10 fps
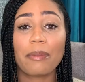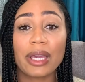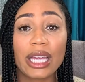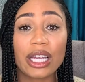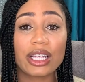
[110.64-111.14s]

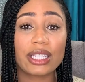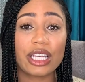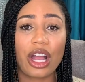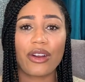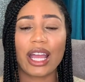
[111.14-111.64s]
Being a
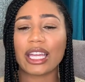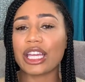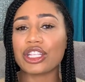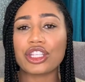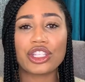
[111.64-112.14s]
CRA
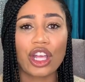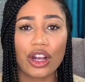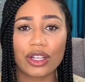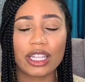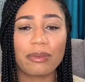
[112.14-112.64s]
can
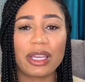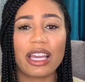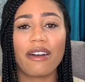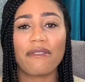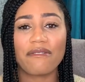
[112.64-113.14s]
certainly be
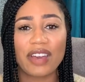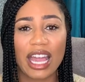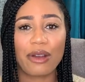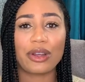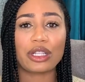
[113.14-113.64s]
a
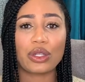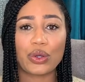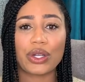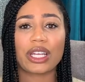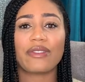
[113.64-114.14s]
very
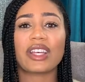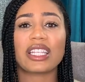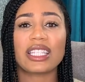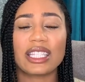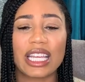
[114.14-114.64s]
lucrative
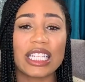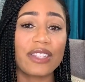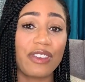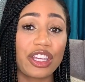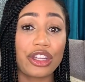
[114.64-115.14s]

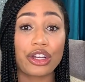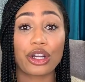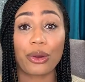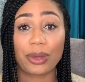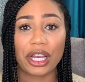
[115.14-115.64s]
6-figure
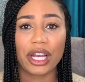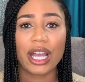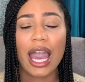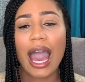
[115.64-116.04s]
career.